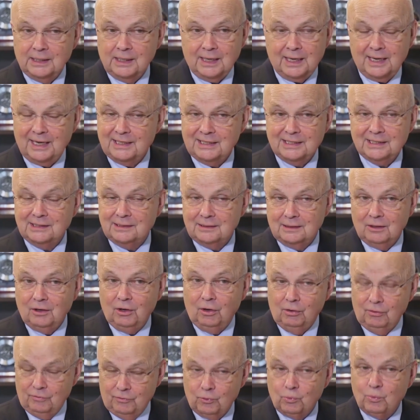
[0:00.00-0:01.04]
I get
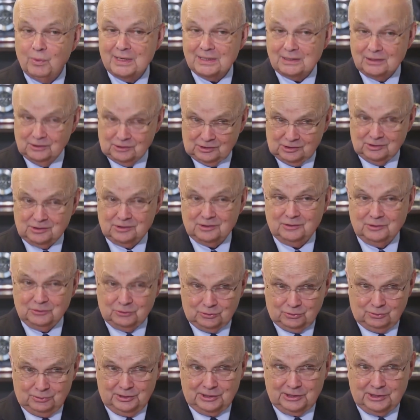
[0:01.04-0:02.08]
all the weaknesses of the
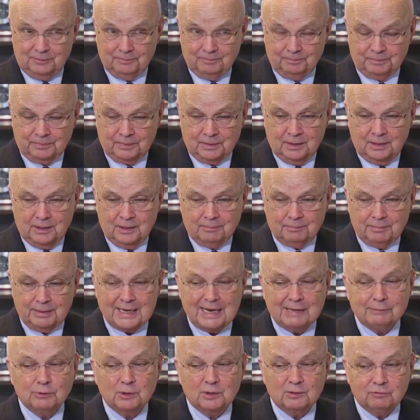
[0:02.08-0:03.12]
treaty, but
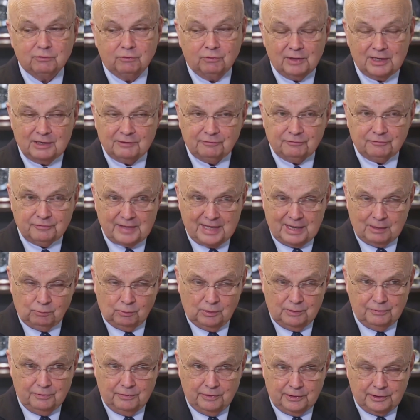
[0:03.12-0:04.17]
I would have left that
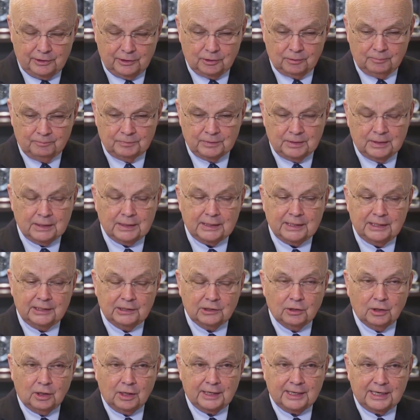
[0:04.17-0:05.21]
one there and
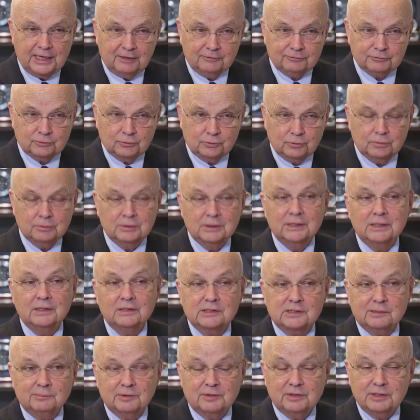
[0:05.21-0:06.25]
gone after
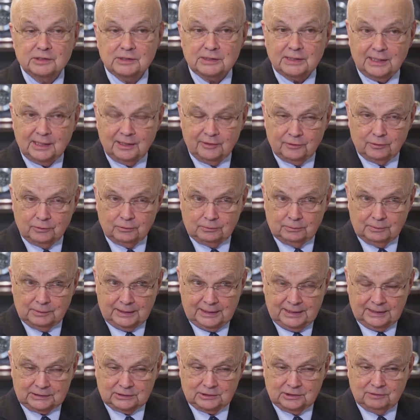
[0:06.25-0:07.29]
some of these other
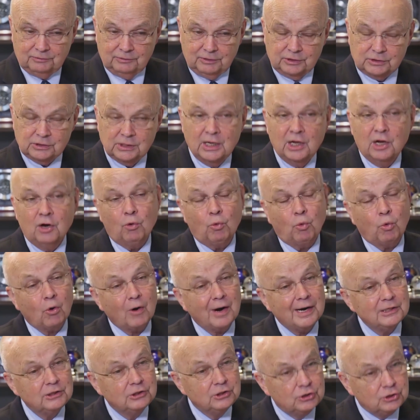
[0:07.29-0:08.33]
activities where
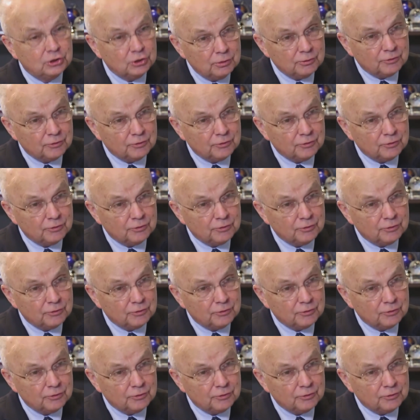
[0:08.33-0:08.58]
I do